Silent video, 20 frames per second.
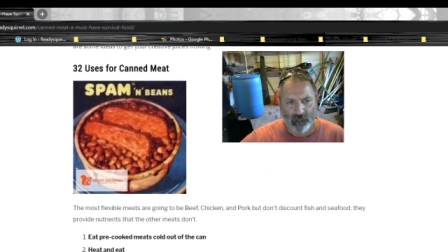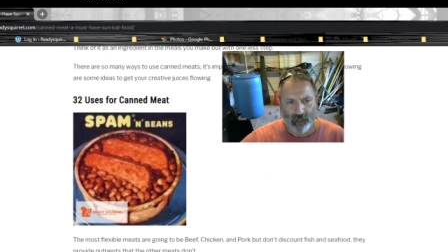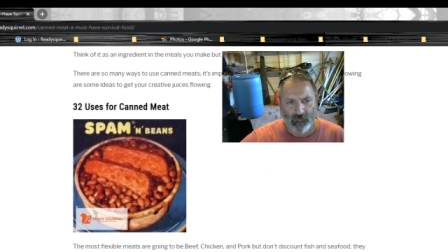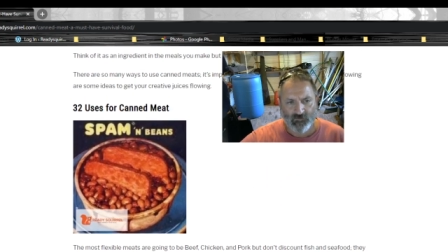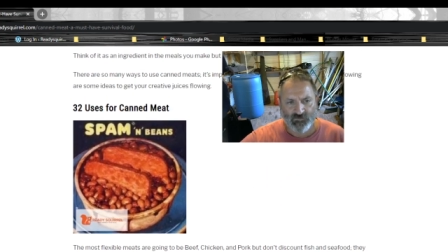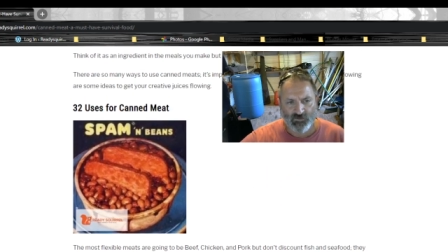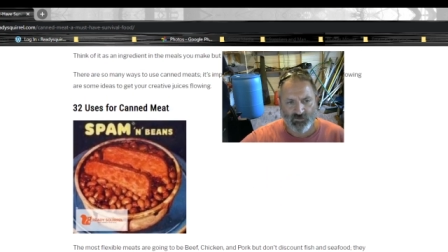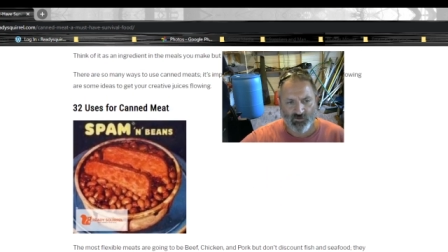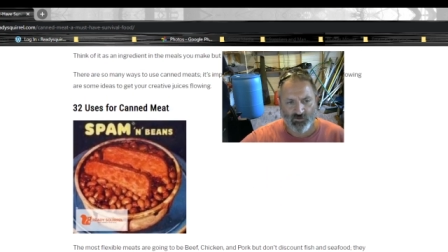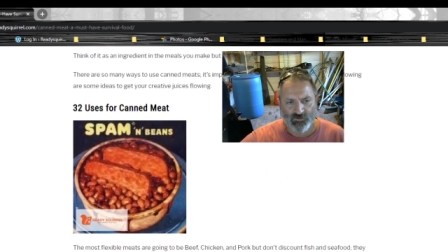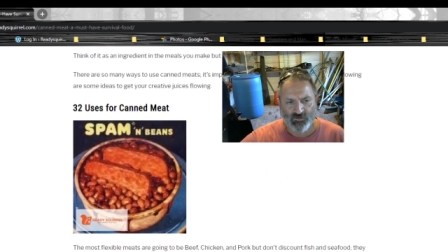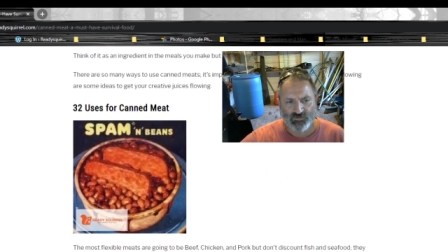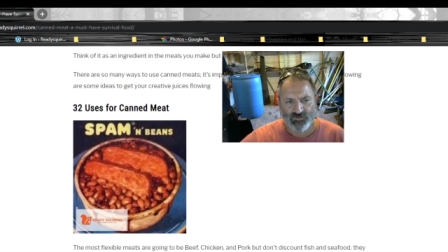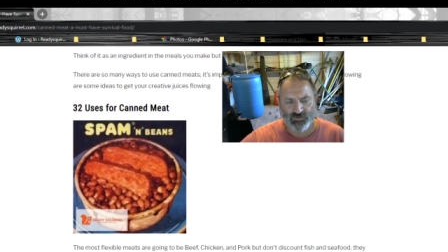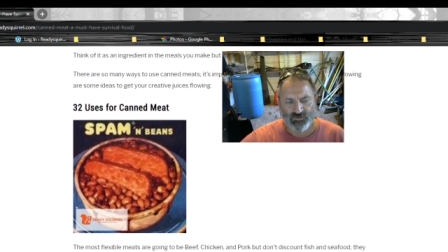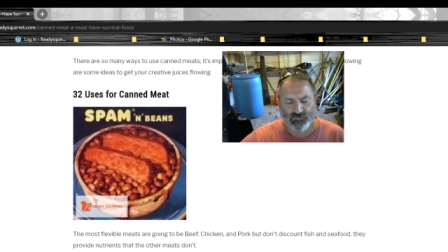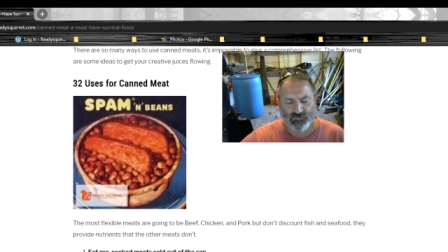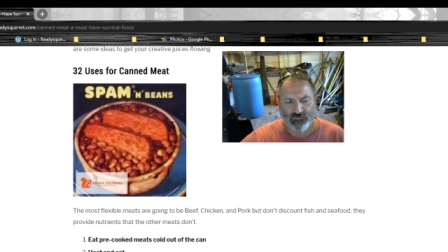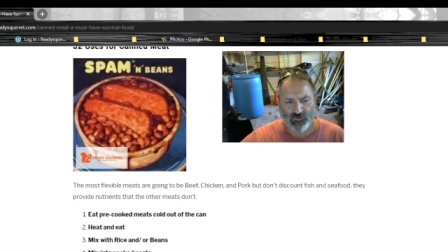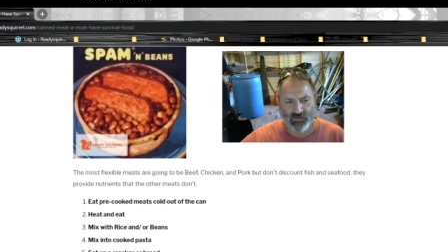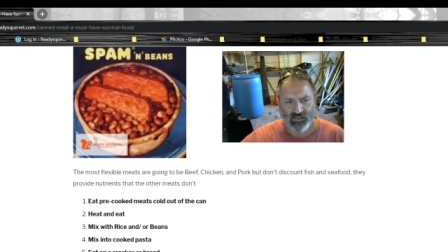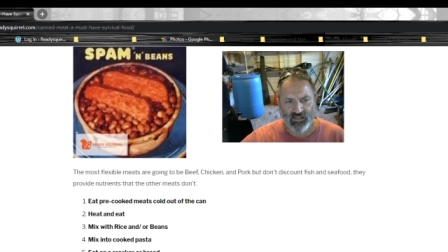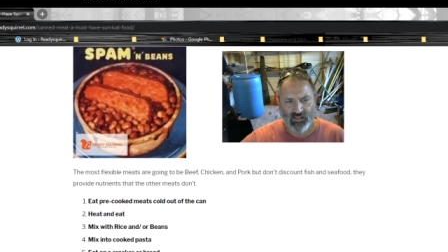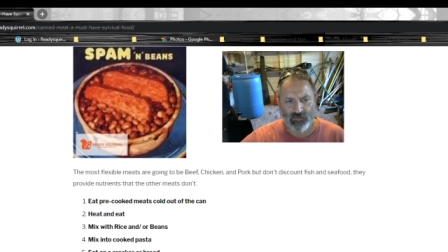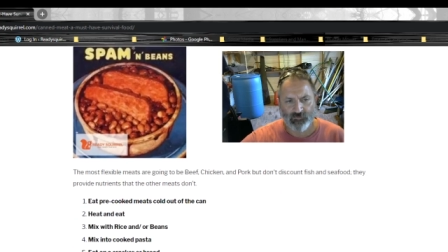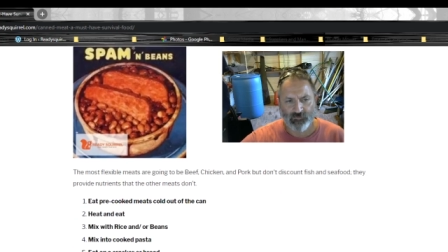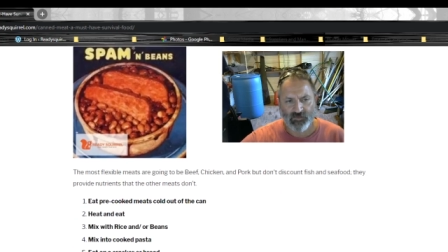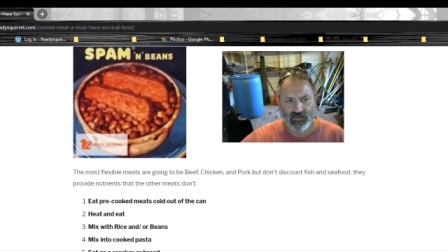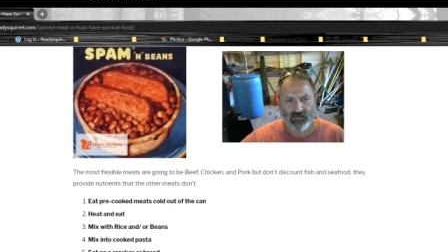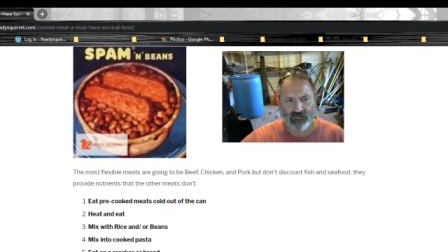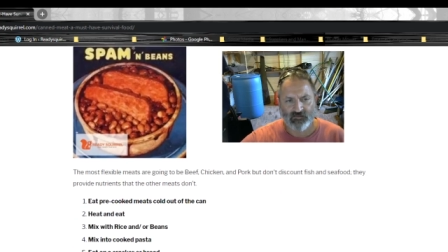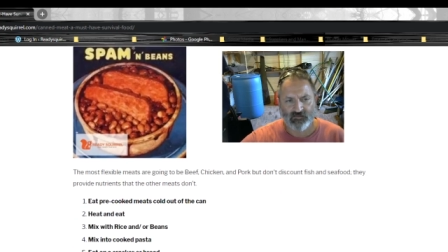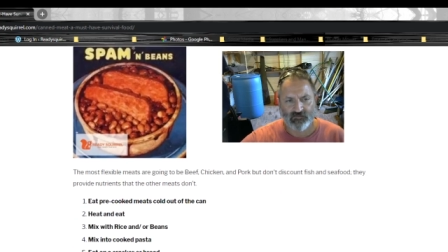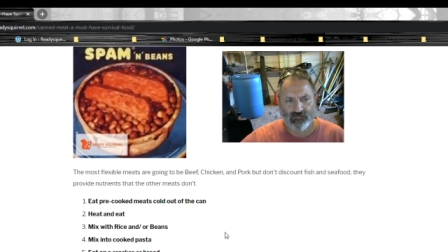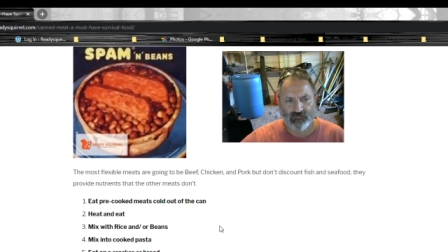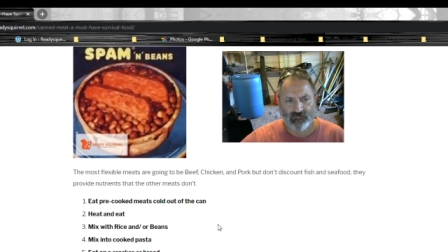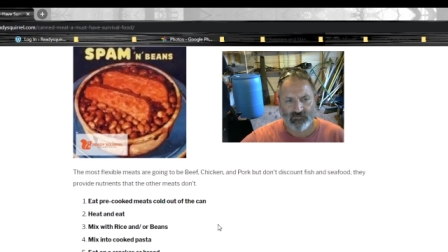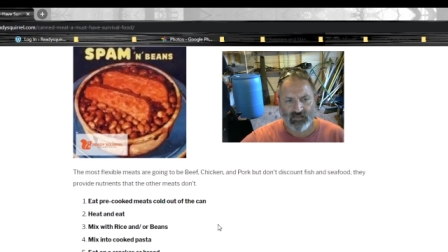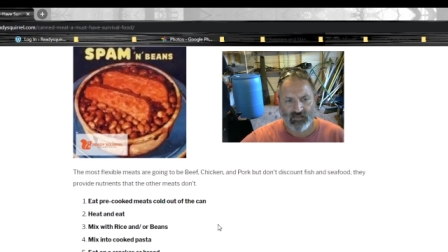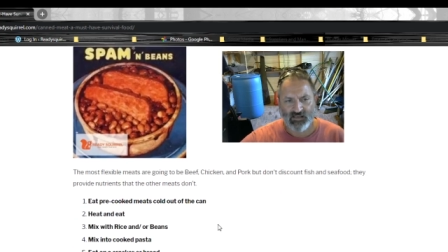so uses for canned meat,
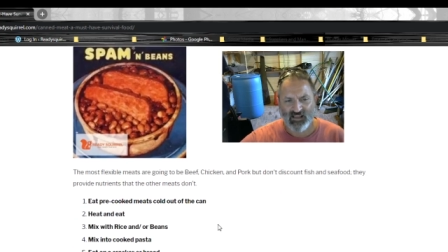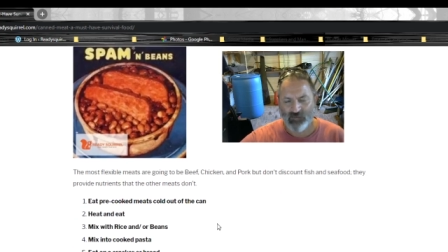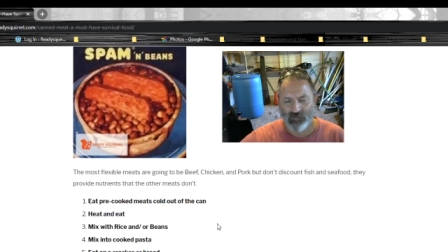and